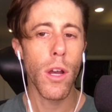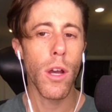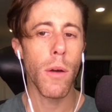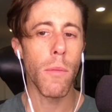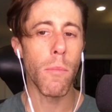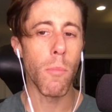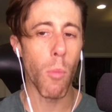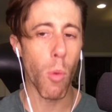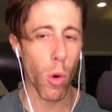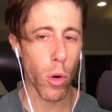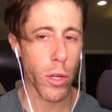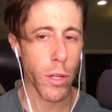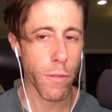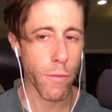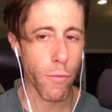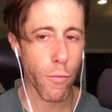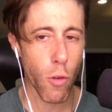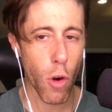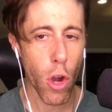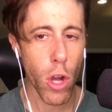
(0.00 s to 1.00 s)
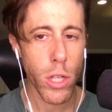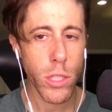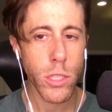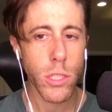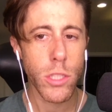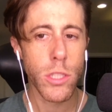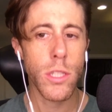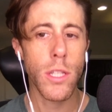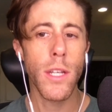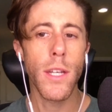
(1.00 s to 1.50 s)
Morgan
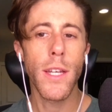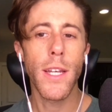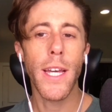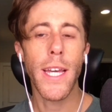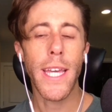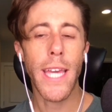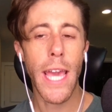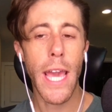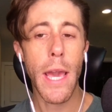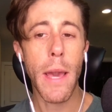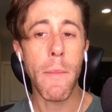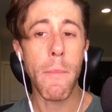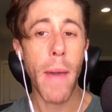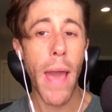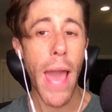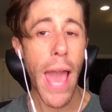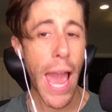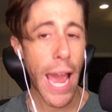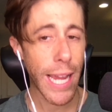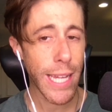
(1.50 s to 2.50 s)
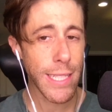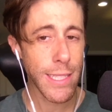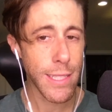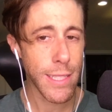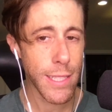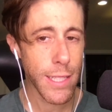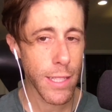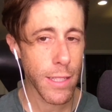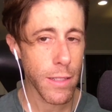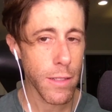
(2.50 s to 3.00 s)
Frost, Cam
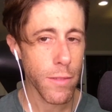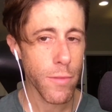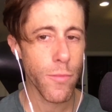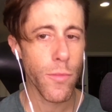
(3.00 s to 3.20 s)
Atkinson.